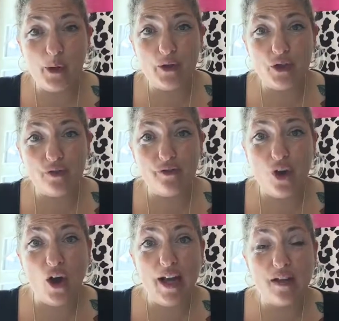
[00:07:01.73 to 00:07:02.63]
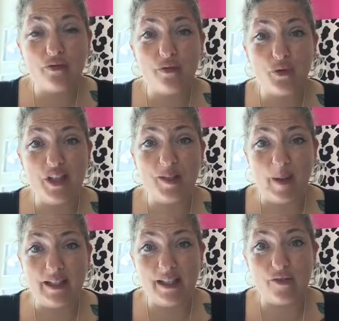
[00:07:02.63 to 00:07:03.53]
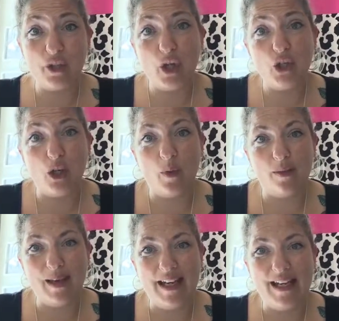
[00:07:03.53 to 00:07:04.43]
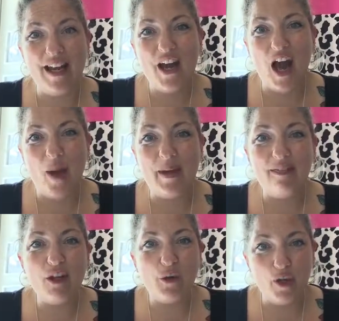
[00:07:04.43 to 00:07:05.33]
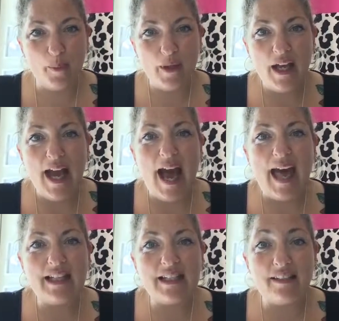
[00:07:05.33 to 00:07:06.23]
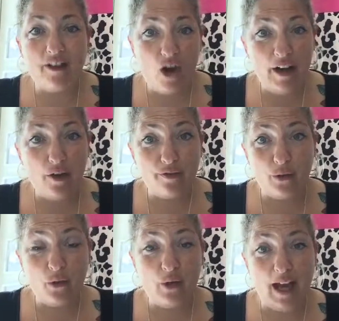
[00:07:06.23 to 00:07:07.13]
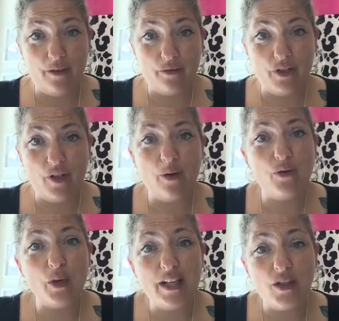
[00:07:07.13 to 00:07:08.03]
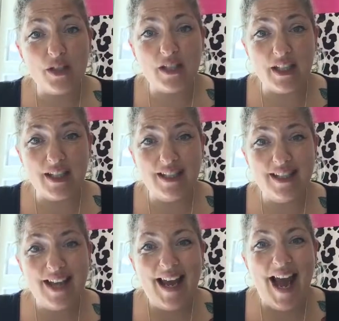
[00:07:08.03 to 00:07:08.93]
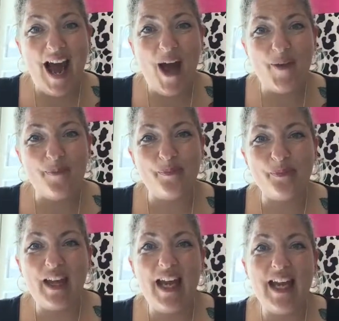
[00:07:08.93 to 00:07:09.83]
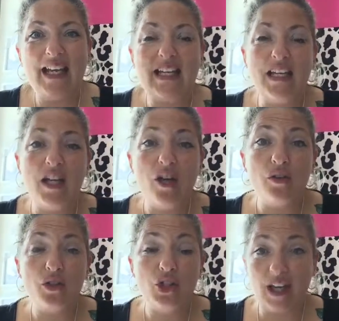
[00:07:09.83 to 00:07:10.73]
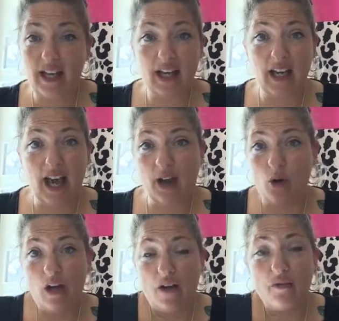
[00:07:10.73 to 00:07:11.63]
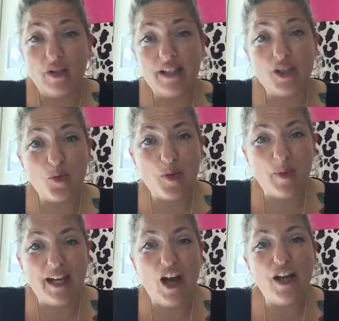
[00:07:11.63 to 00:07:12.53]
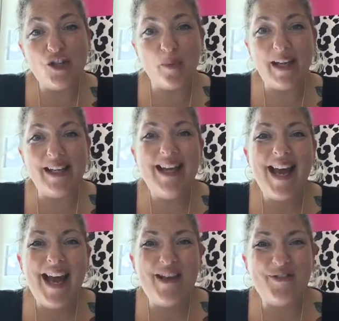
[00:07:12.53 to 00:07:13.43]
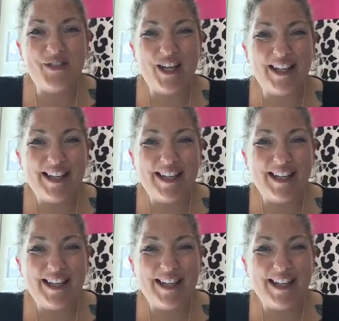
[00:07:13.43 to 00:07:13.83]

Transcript: put 5 free spaces for coaching with me in the group, and there are now 4 left. So if you're interested in checking out a free session with me, hi Tommy, if you're